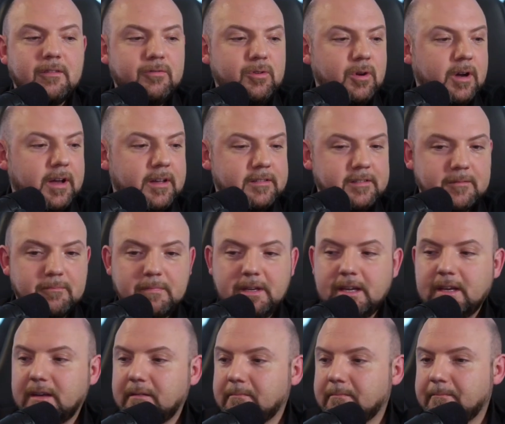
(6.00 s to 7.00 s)
If you ask
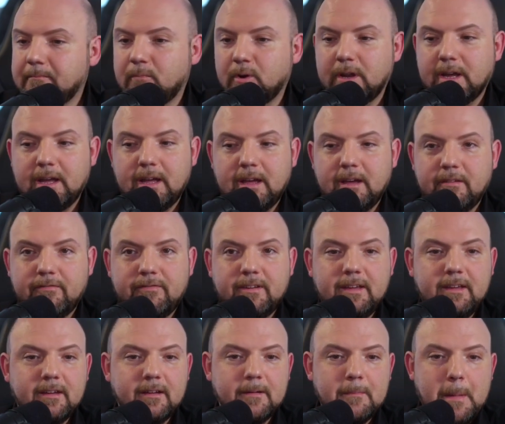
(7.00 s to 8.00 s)
me what I have
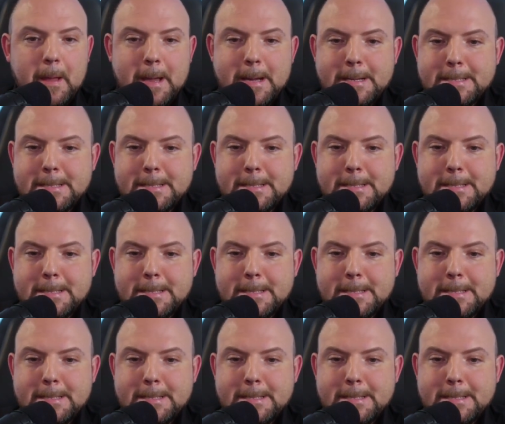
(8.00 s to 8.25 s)
here,